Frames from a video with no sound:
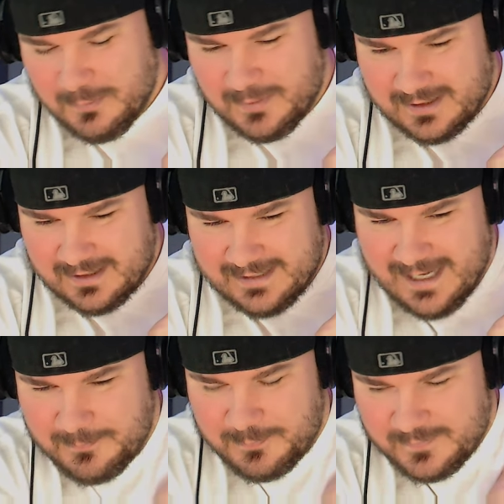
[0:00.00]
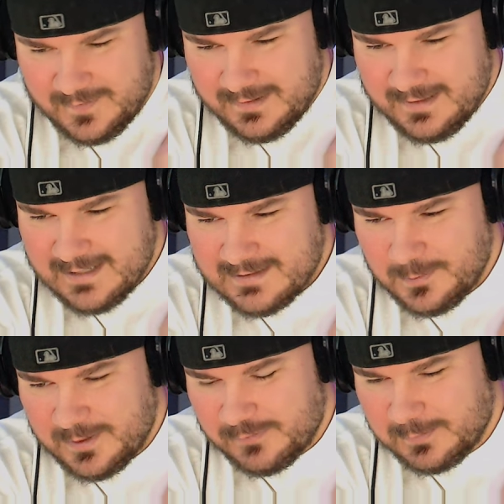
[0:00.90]
But yeah, that's going to
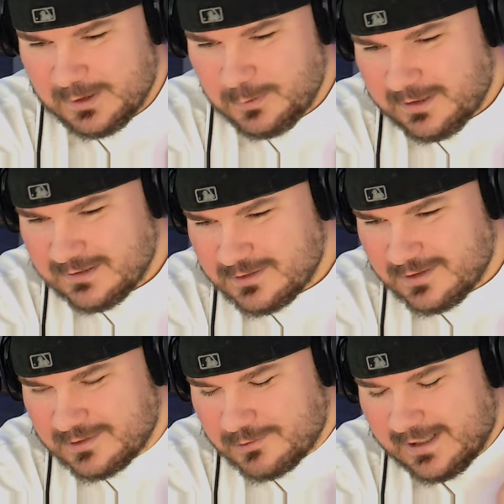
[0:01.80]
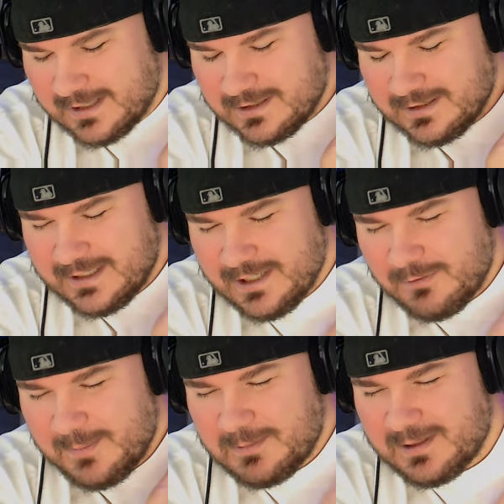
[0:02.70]
be it for me. I hope you guys enjoyed this reaction. Again,
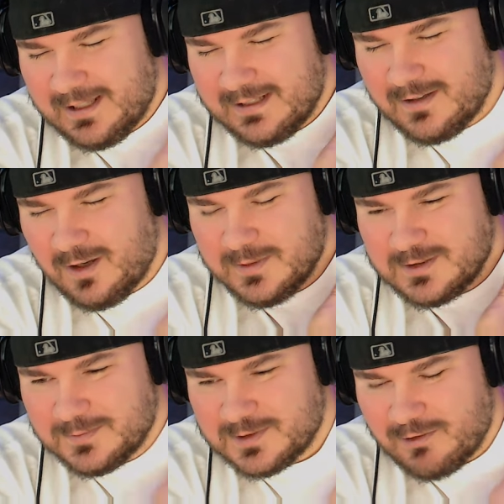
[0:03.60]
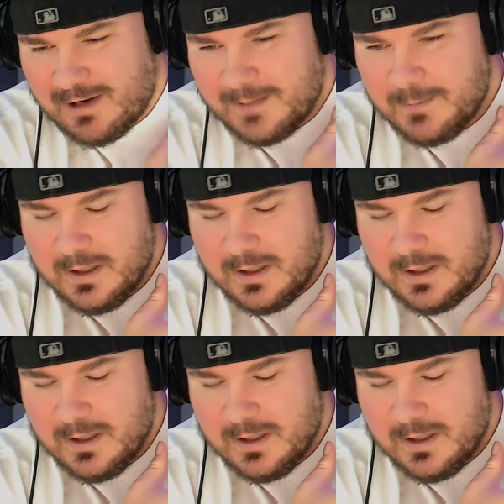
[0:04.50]
remember to like, comment, subscribe.